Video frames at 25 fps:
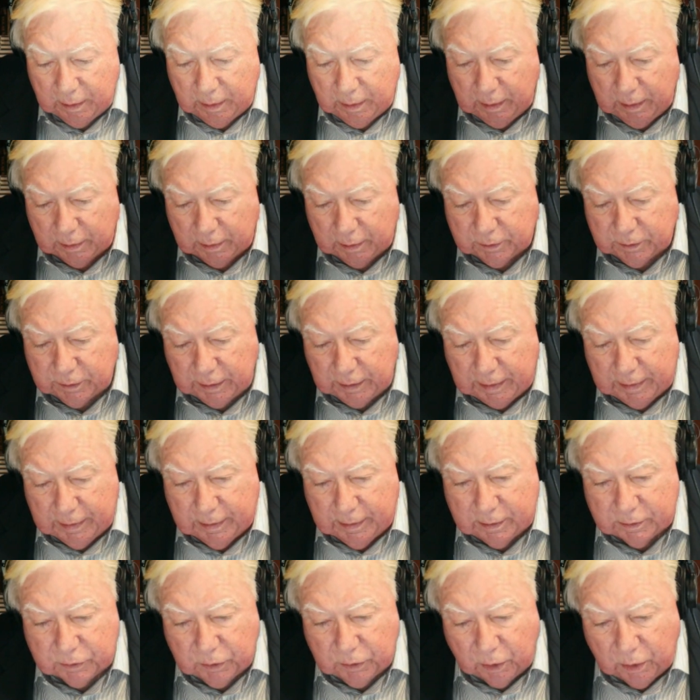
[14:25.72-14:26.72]
China
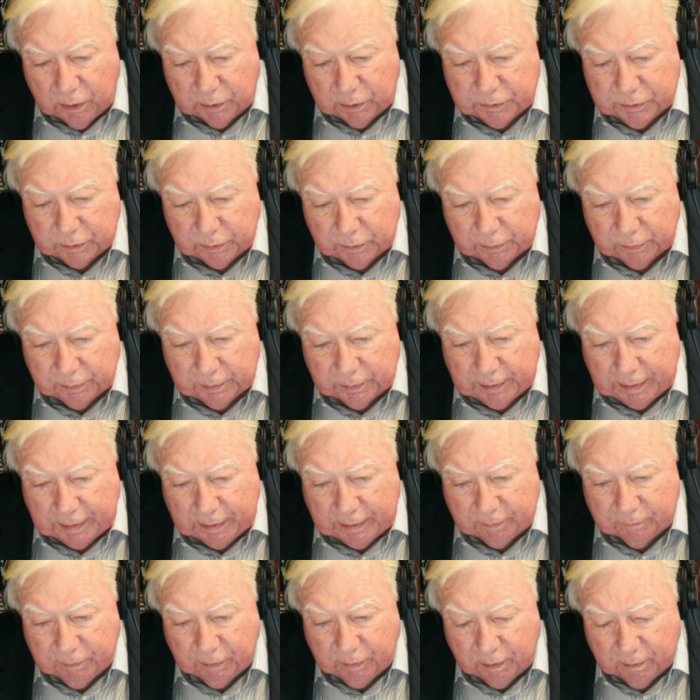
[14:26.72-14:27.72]
is also
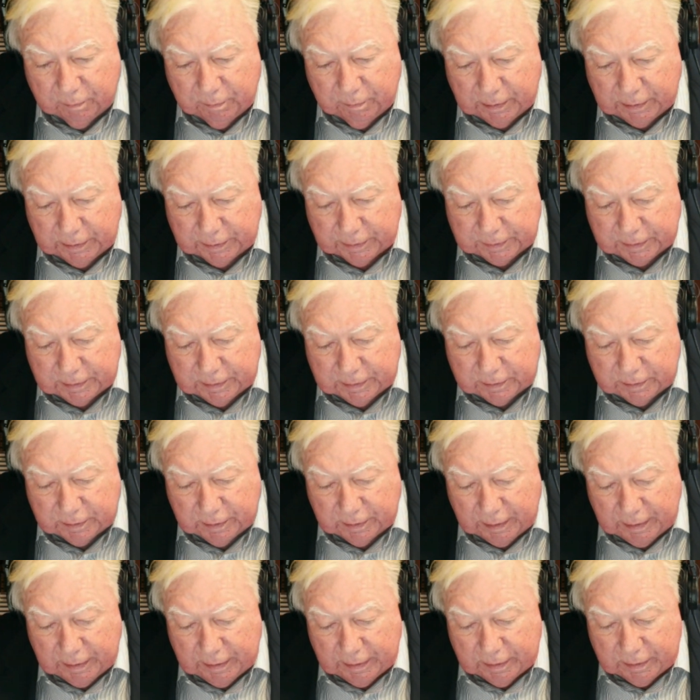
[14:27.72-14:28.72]
getting very militant.
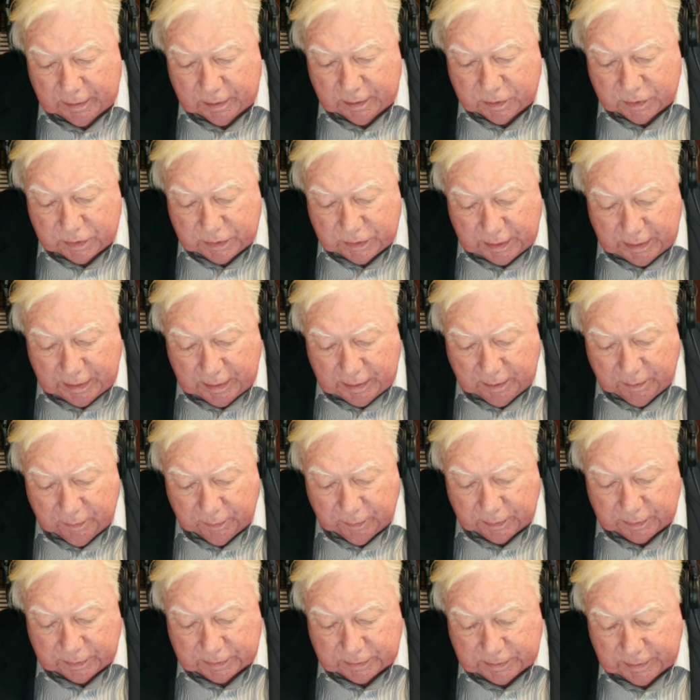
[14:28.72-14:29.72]
Xi
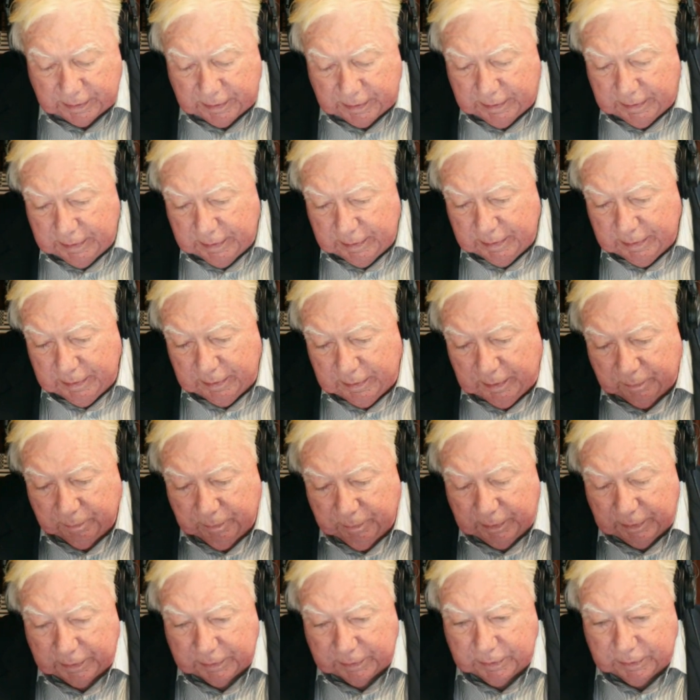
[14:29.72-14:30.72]
was in
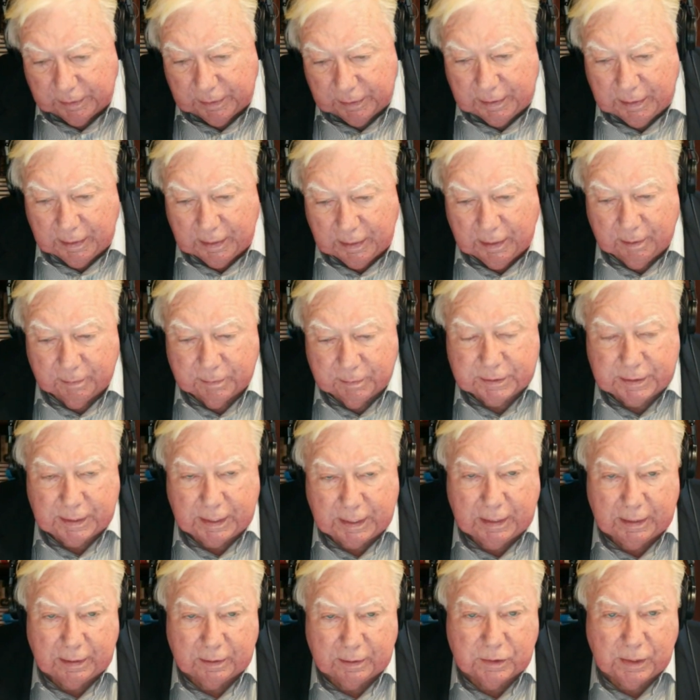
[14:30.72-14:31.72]
military garb
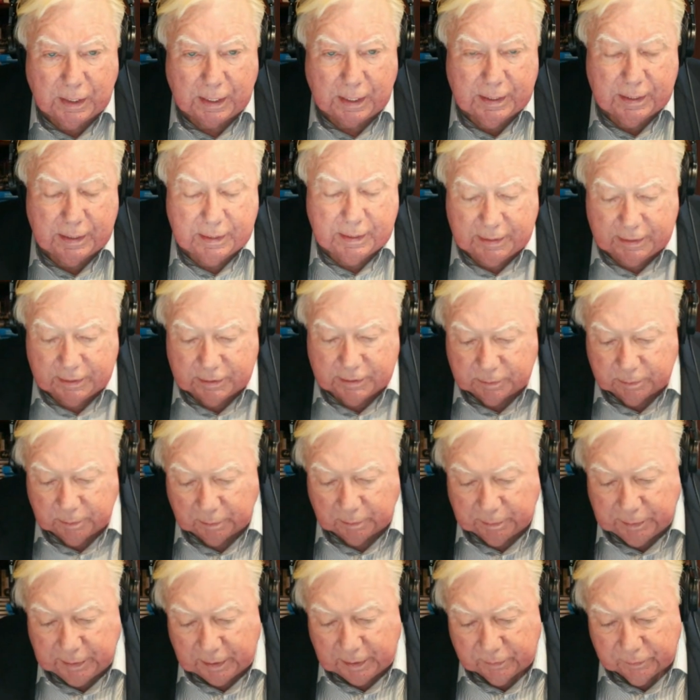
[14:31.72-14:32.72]
saying China needs to
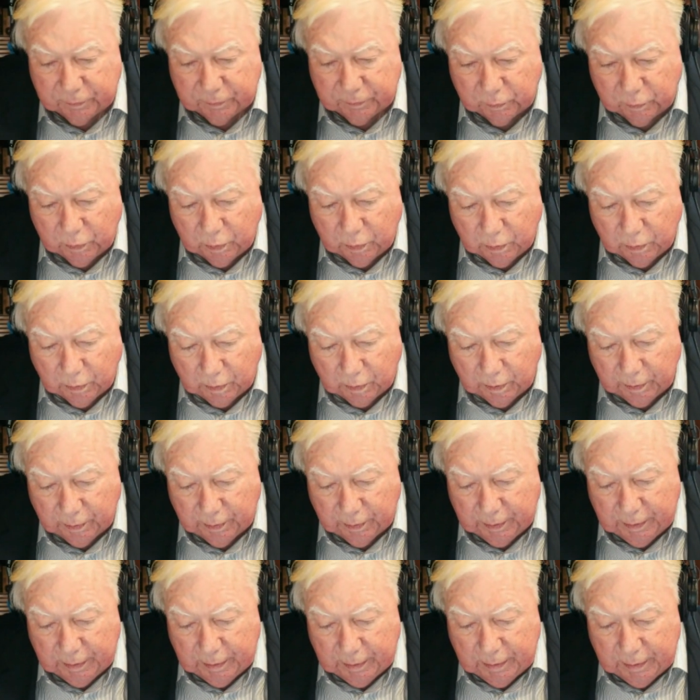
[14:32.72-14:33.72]
prepare for war,
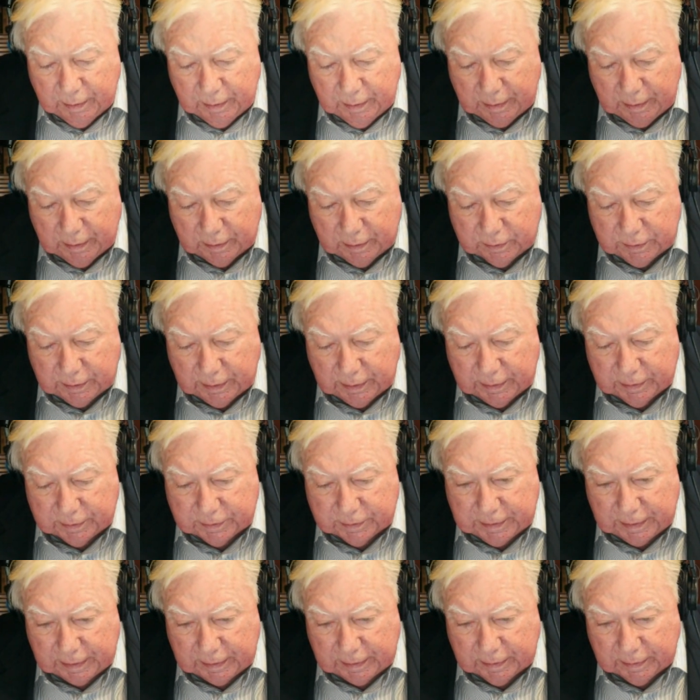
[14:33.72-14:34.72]
and China's
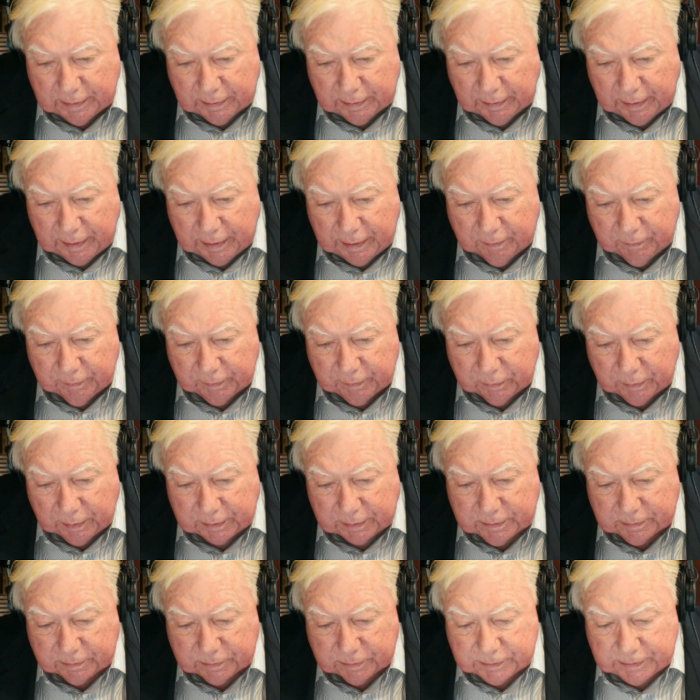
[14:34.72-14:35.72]
taken a lot of
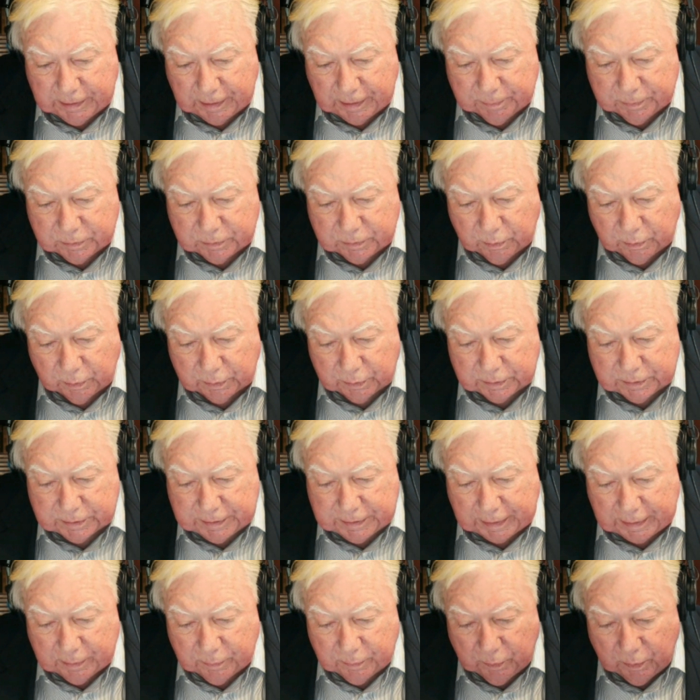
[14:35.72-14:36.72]
aggressive steps towards
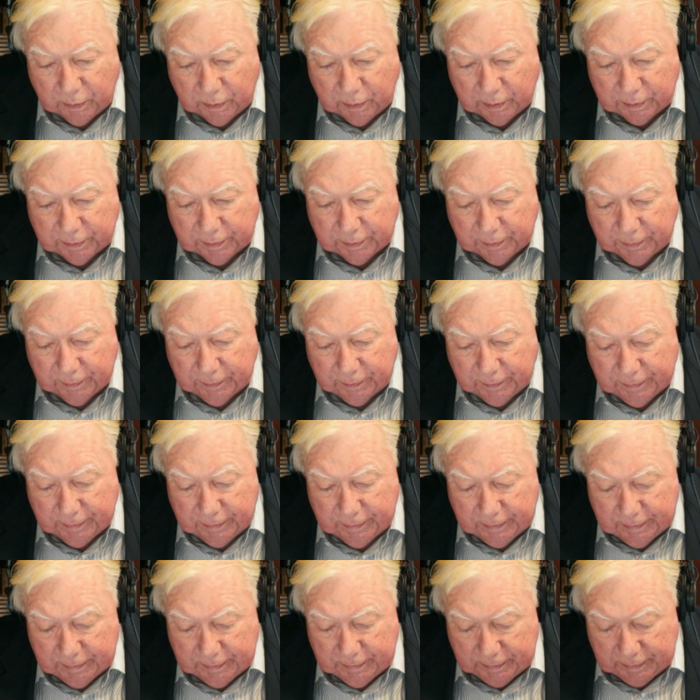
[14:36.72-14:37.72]
Taiwan,
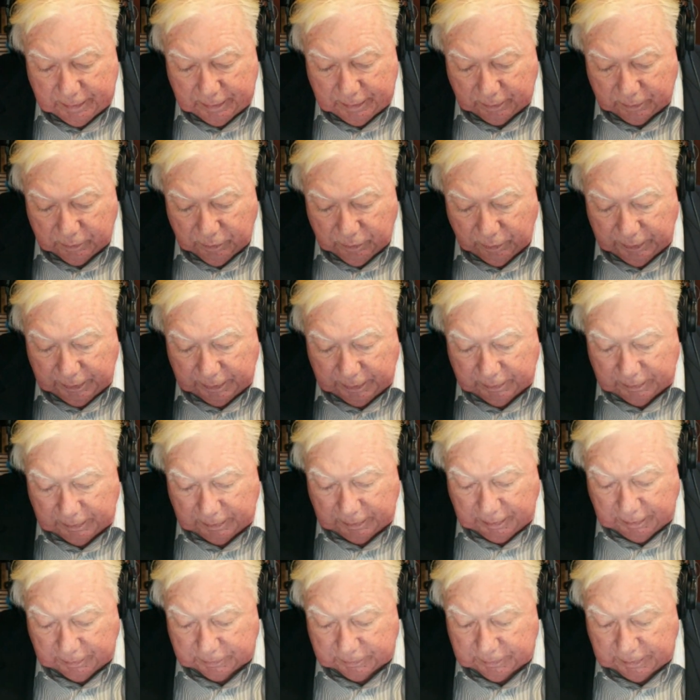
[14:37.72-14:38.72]
including
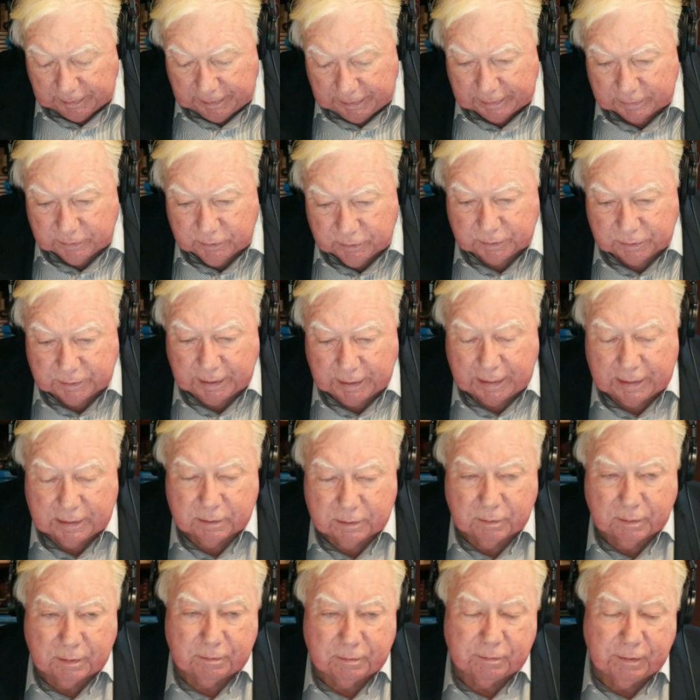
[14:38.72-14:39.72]
an exercise
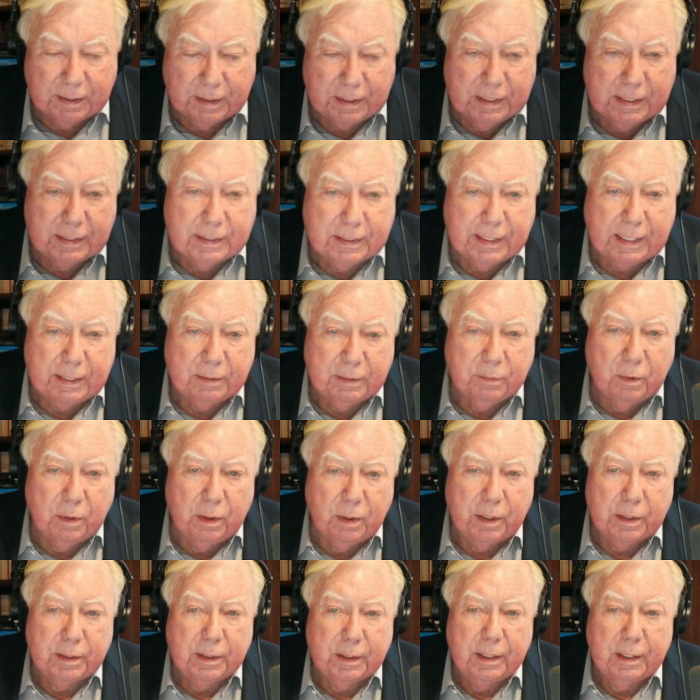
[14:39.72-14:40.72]
of invading Taiwan,